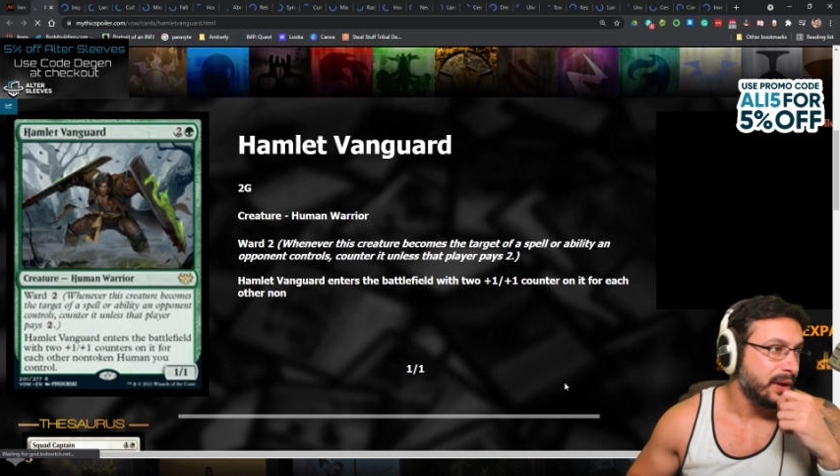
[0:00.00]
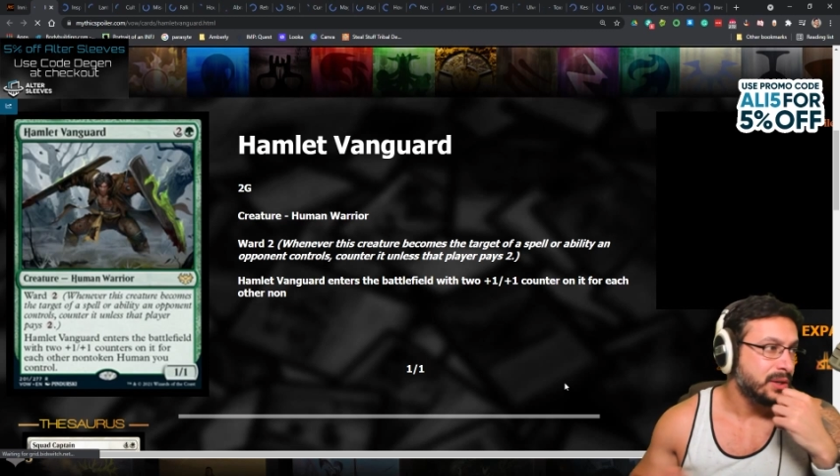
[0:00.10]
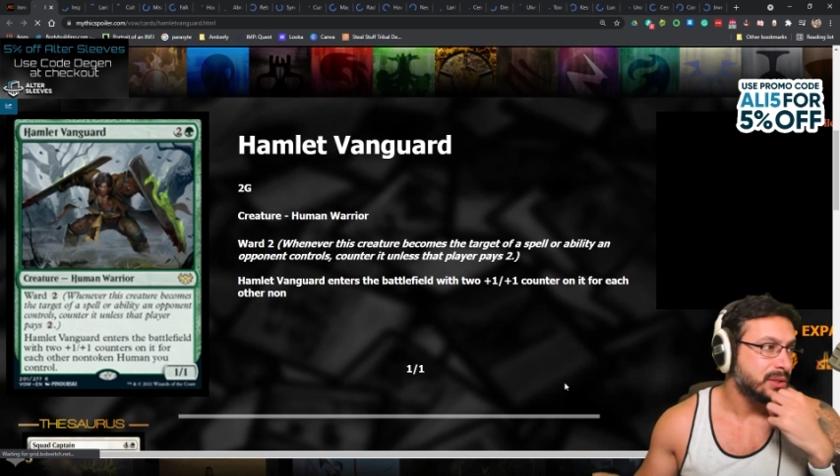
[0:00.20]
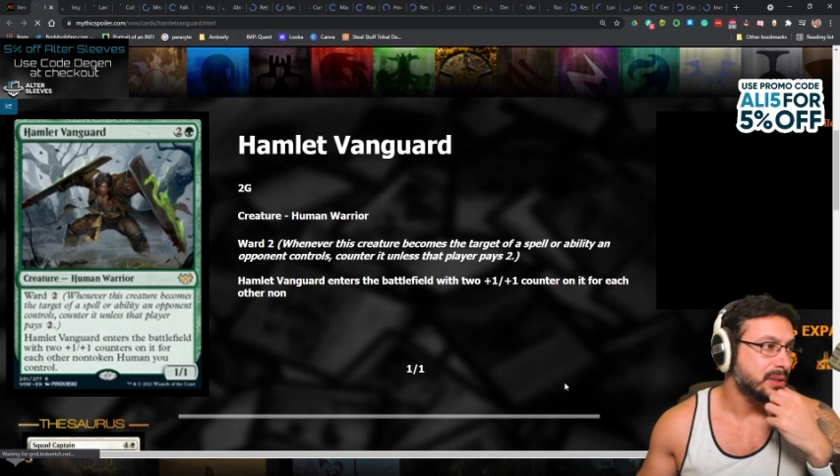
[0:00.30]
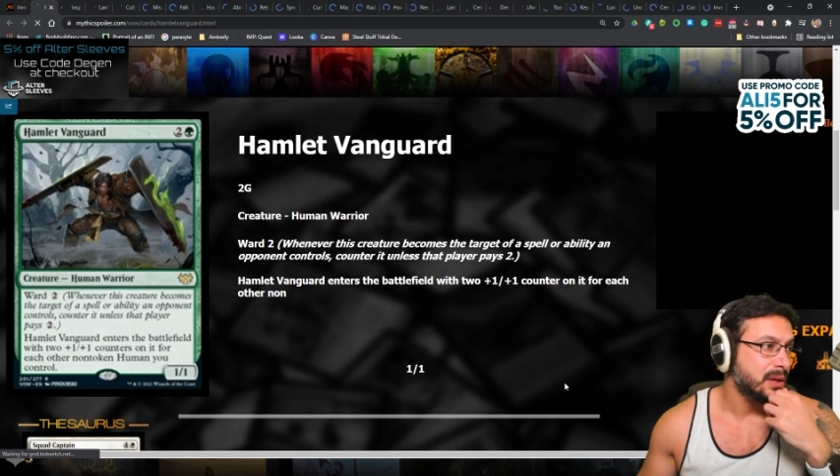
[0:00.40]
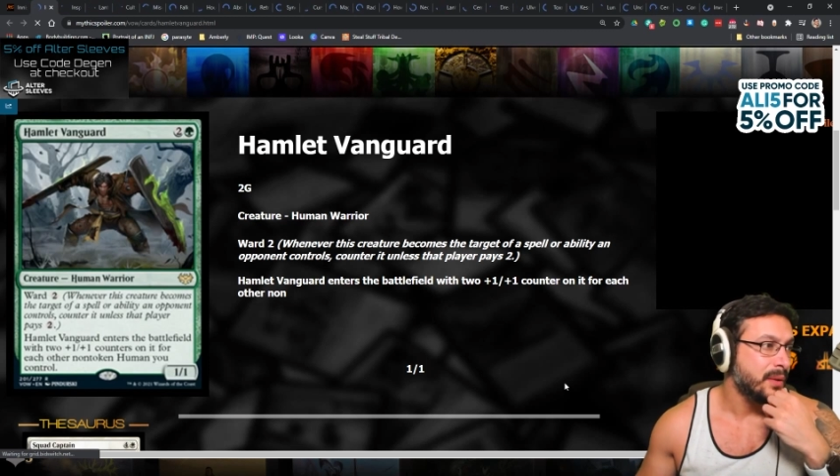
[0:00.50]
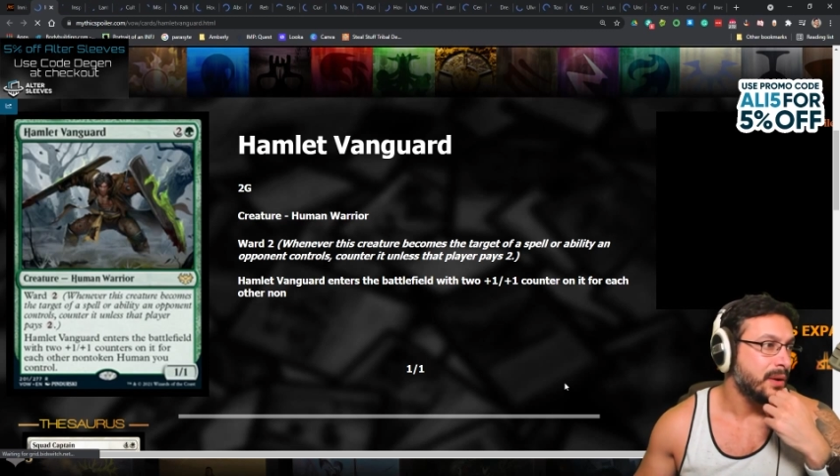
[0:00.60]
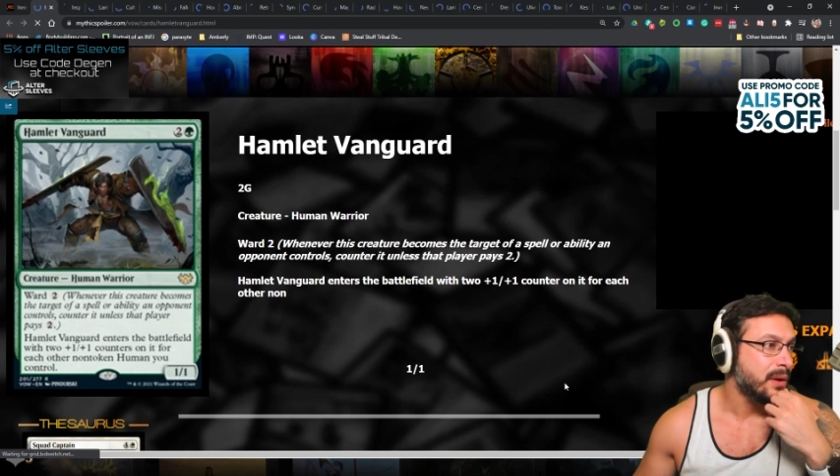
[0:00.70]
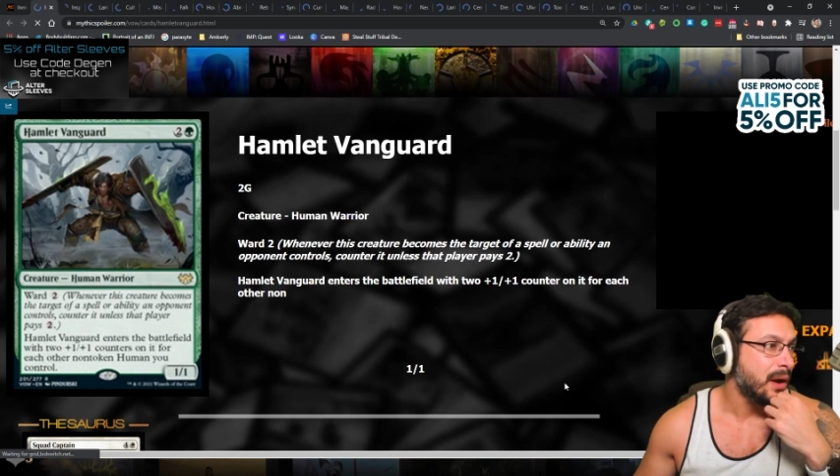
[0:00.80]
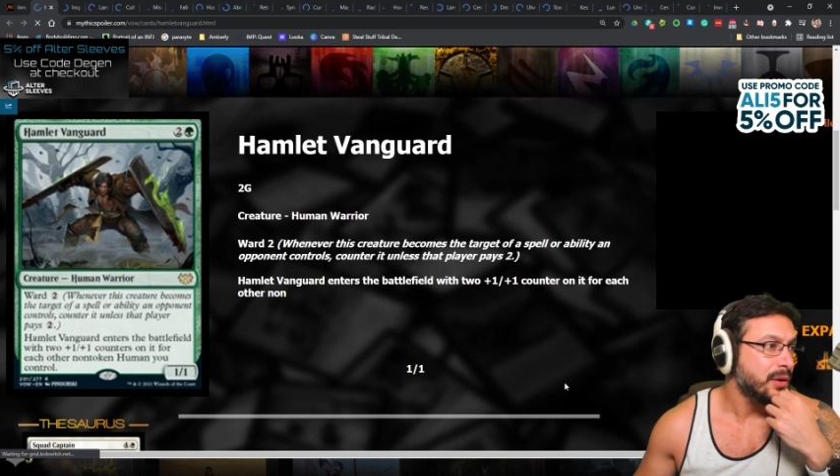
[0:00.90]
each other
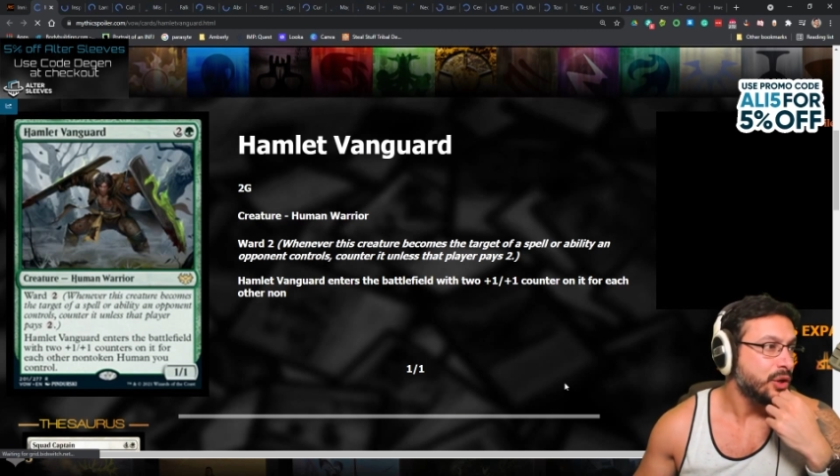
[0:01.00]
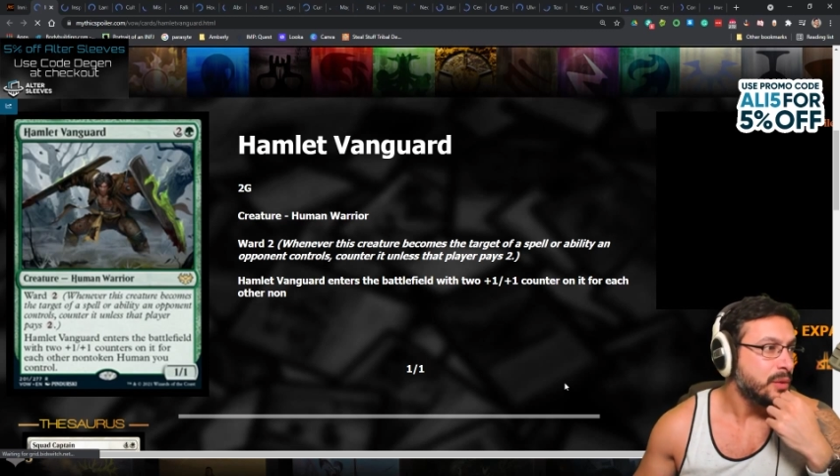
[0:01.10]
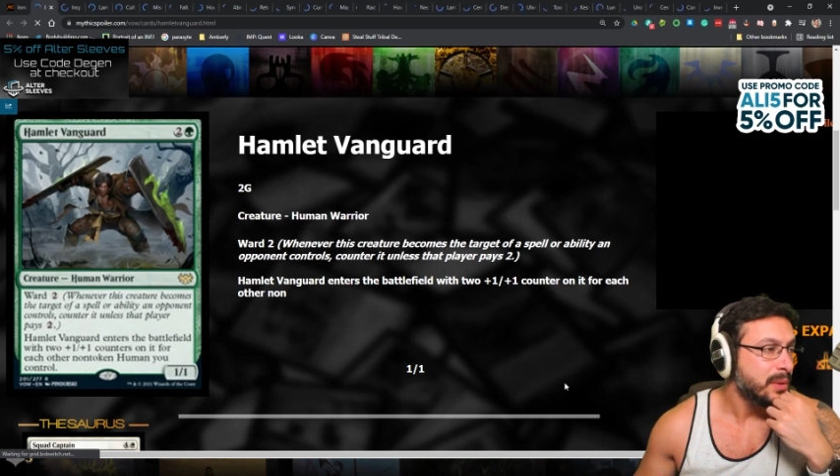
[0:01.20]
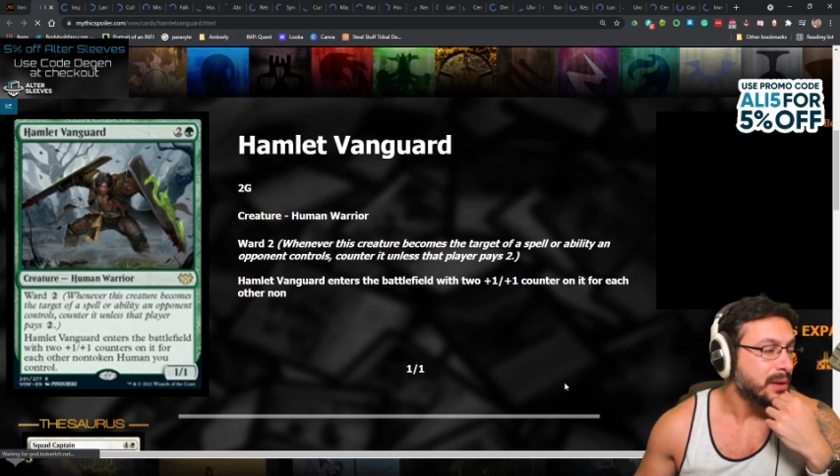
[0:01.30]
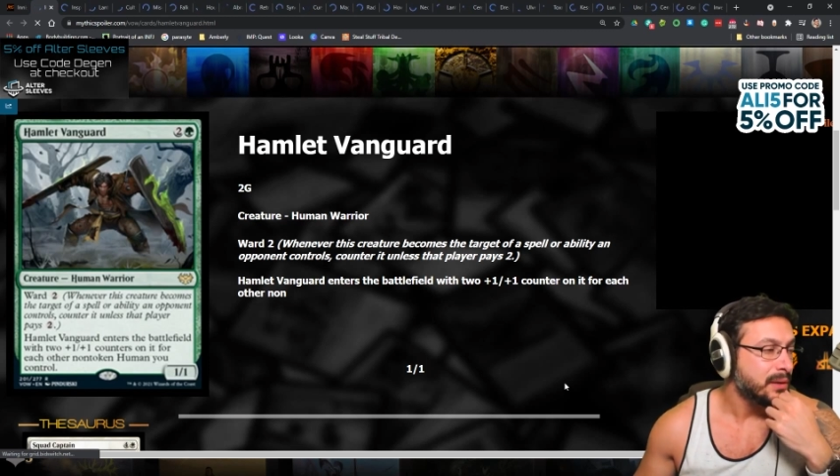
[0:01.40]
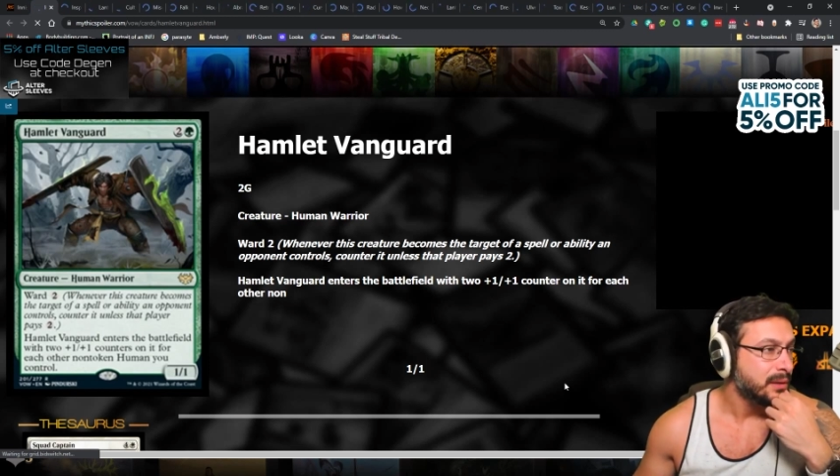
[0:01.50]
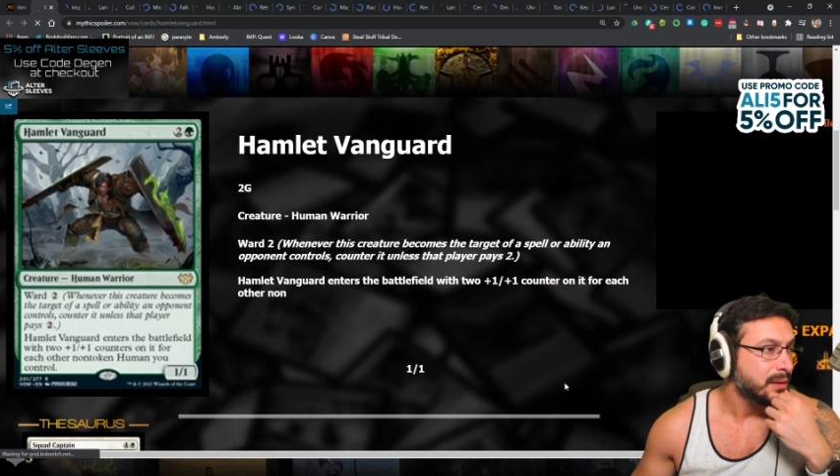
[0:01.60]
non-human